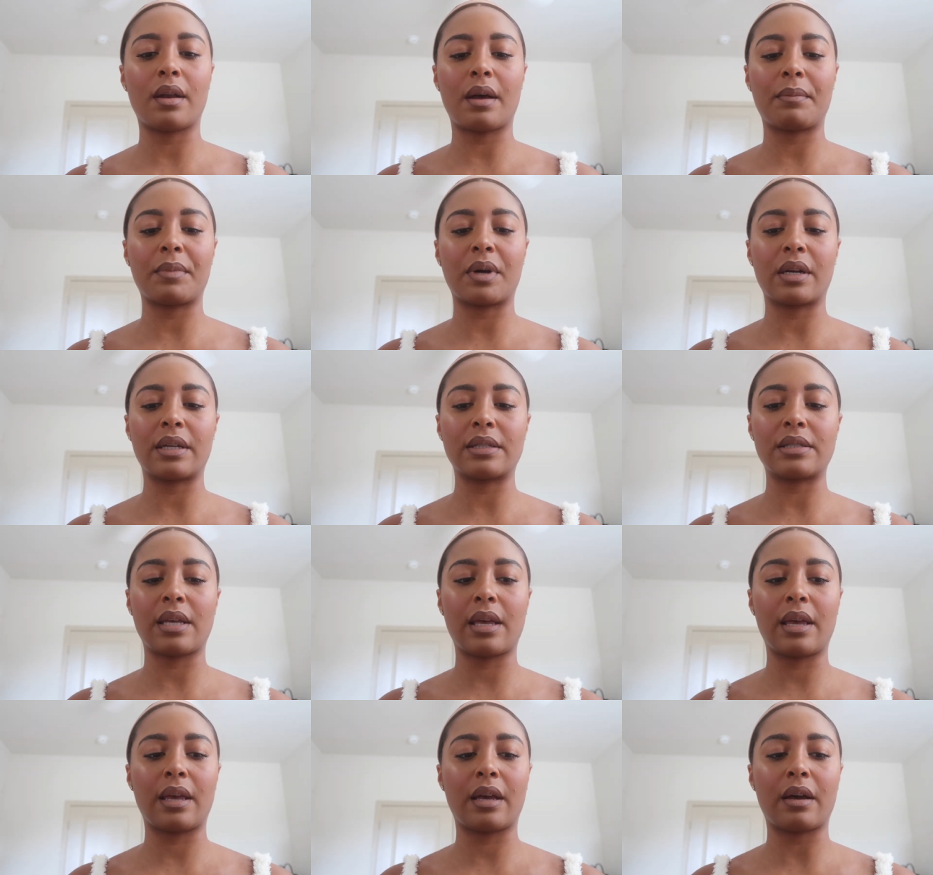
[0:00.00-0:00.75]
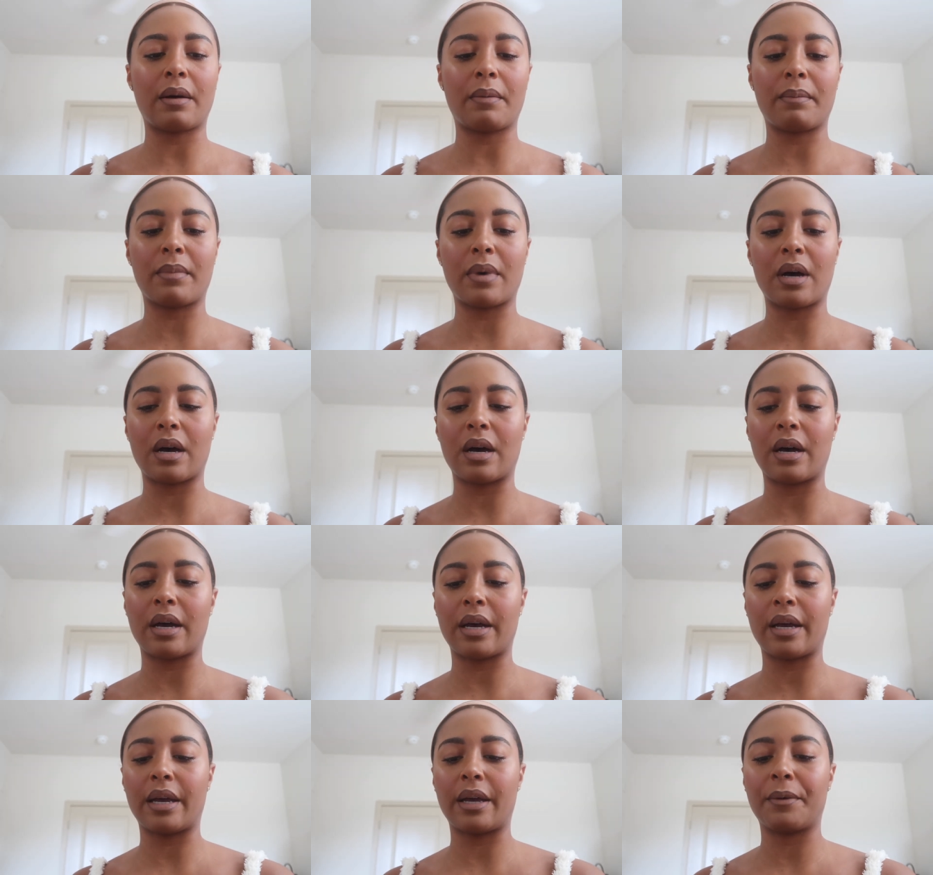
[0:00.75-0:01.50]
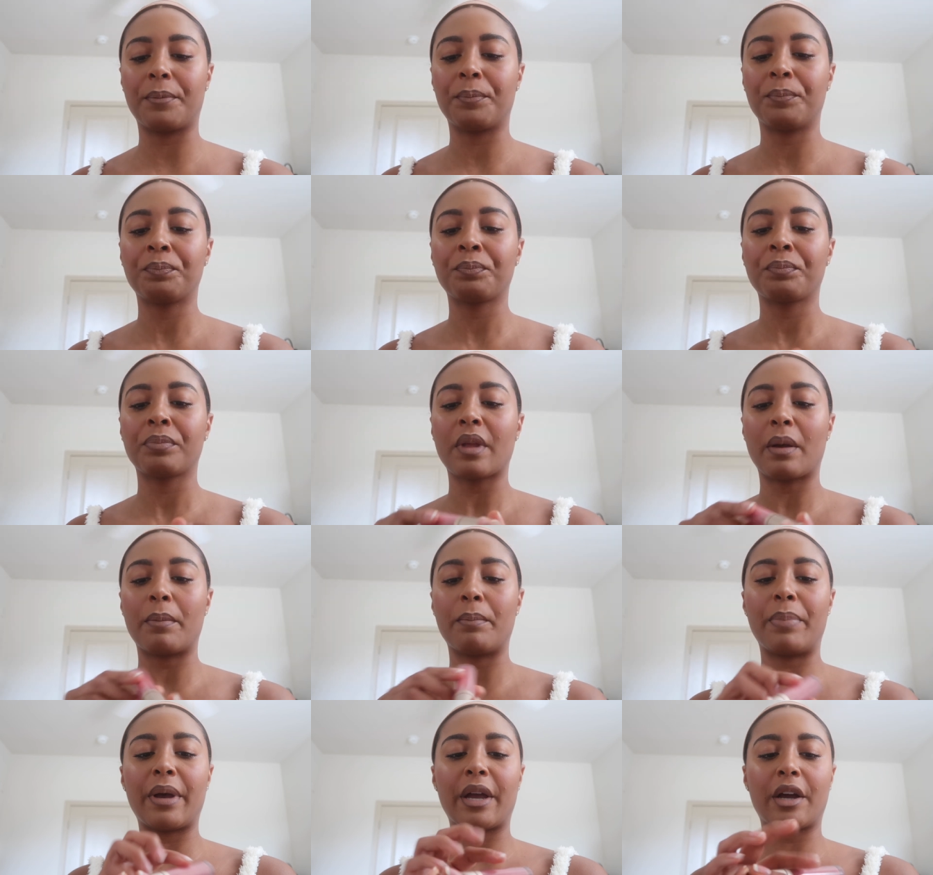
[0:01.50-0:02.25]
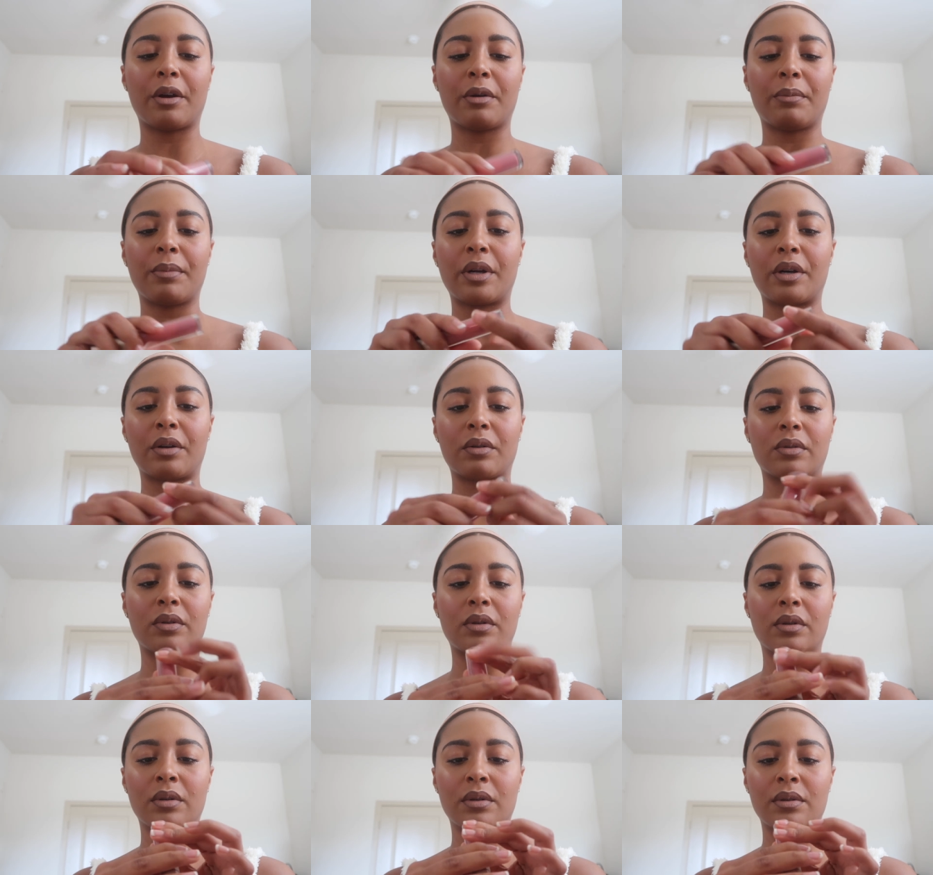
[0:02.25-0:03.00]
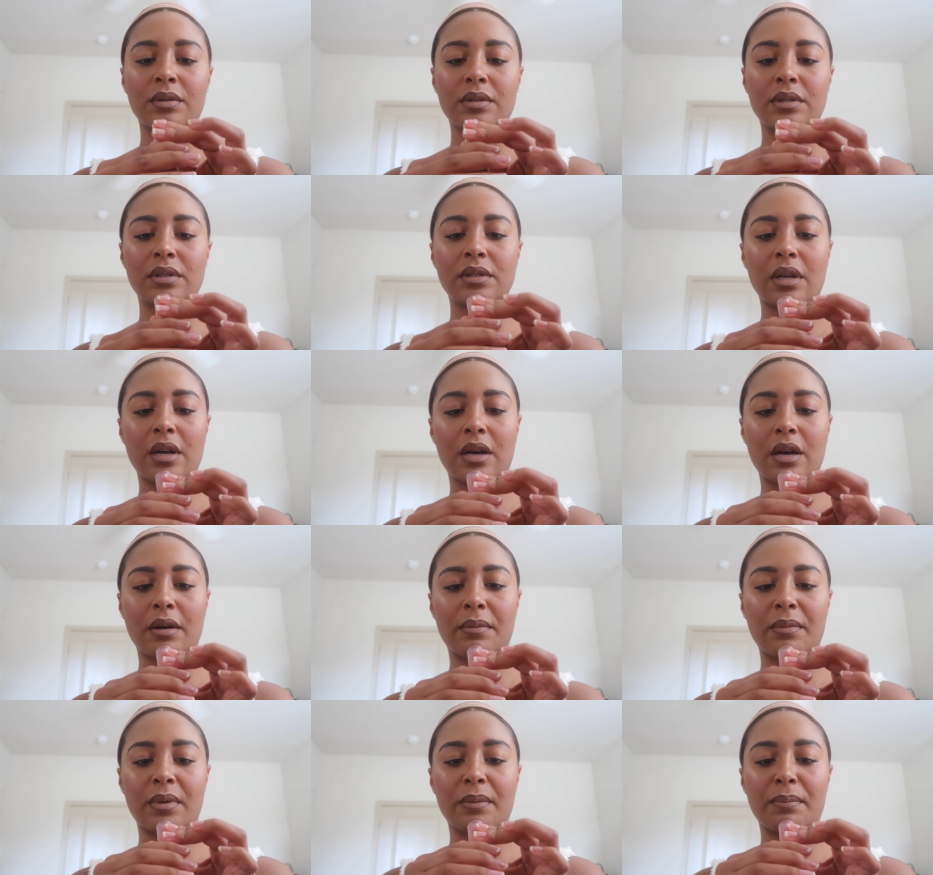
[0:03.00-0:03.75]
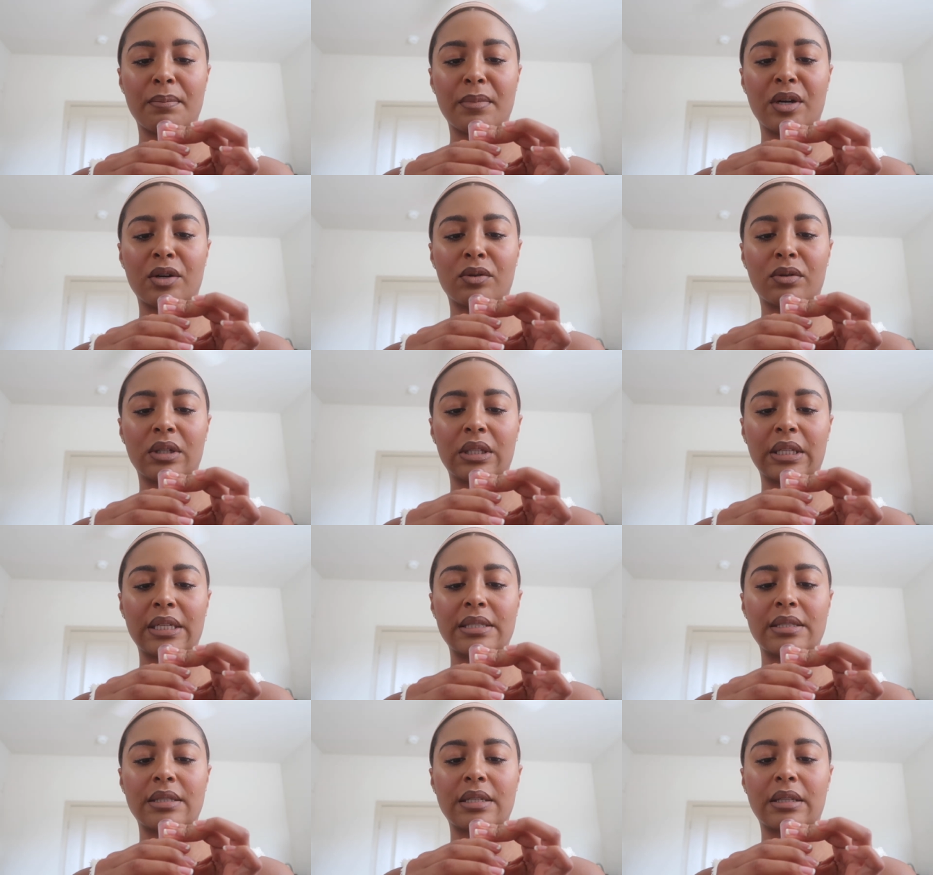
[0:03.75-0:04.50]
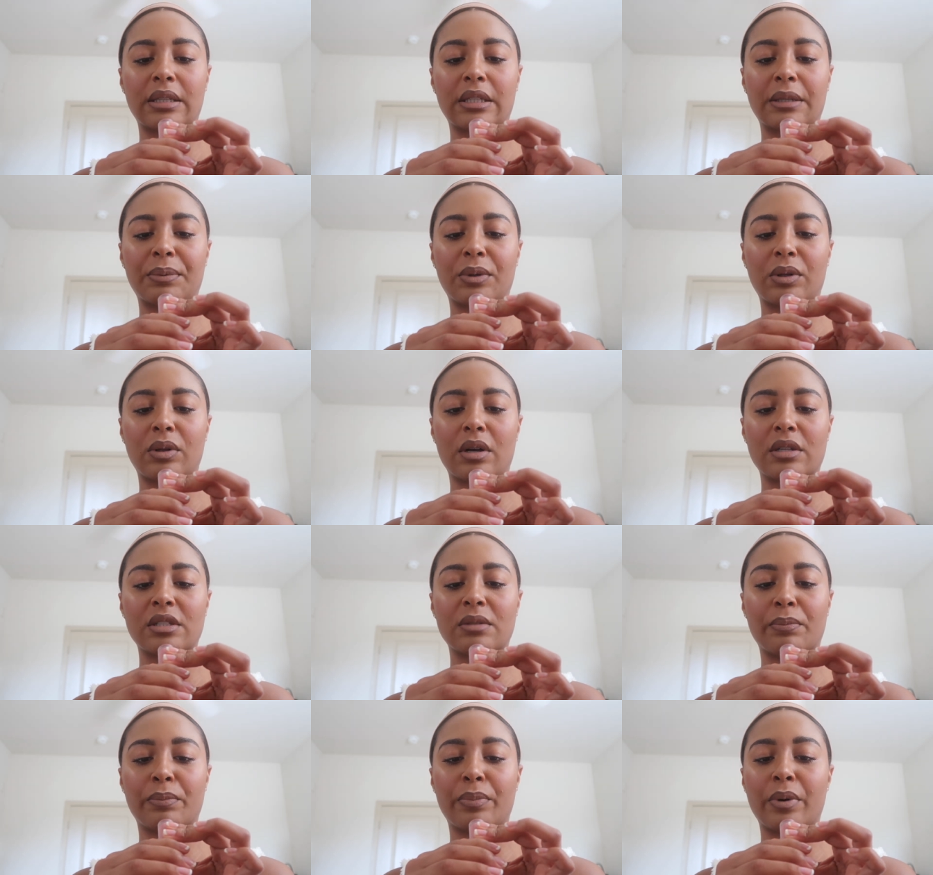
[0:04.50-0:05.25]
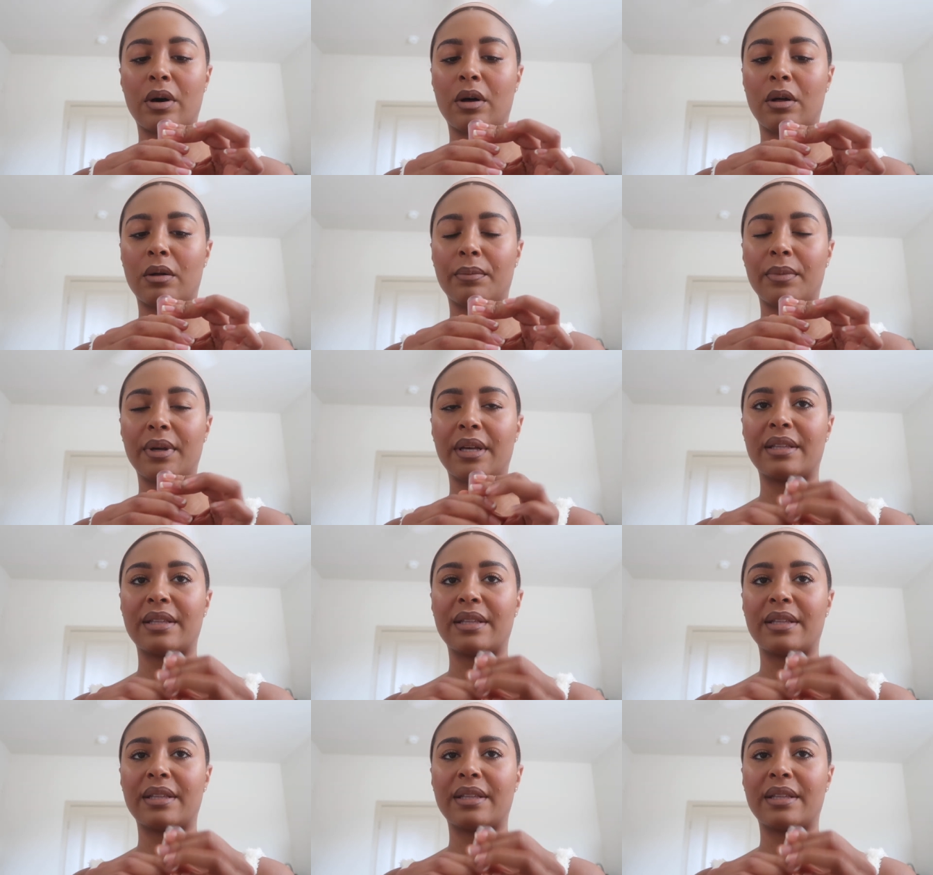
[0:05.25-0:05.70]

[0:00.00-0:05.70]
I'm gonna take my Bare Minerals um, Mineralist Lip Gloss Balm.